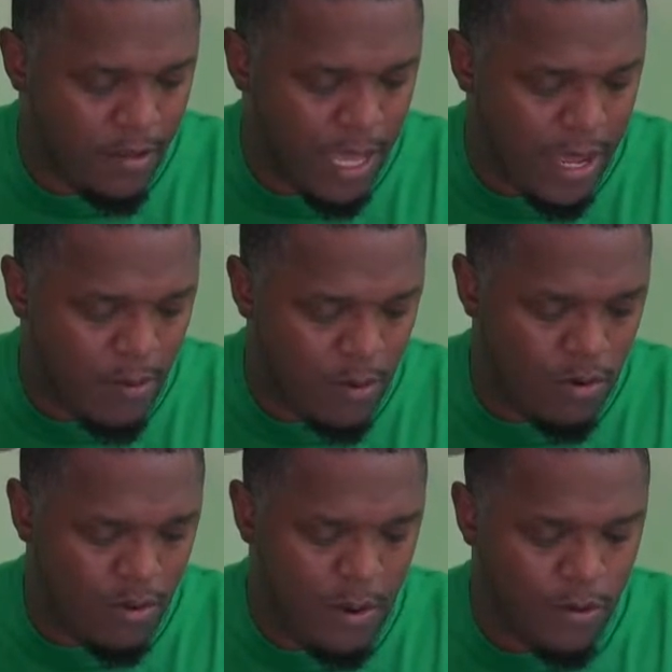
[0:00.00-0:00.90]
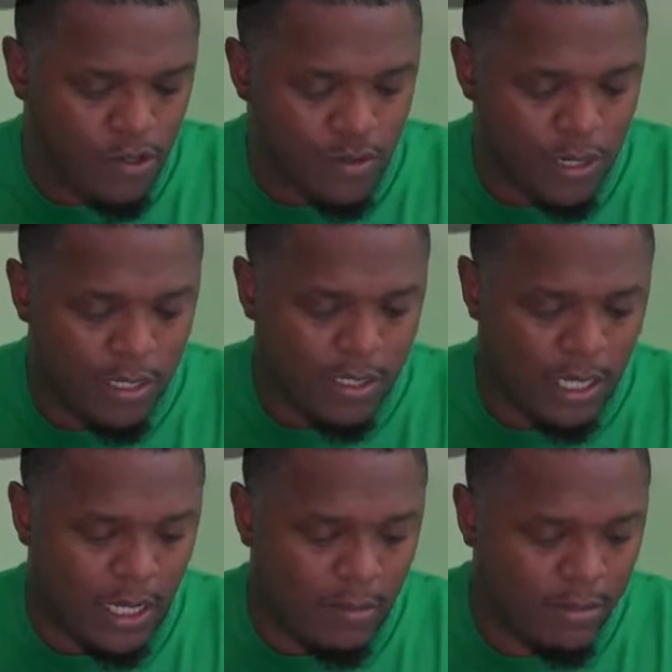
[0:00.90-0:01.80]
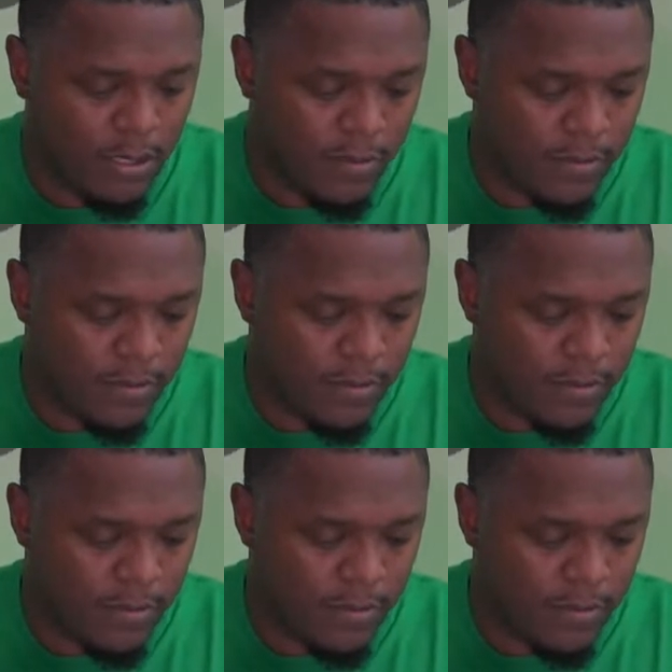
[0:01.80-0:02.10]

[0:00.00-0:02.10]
They were drilling teams,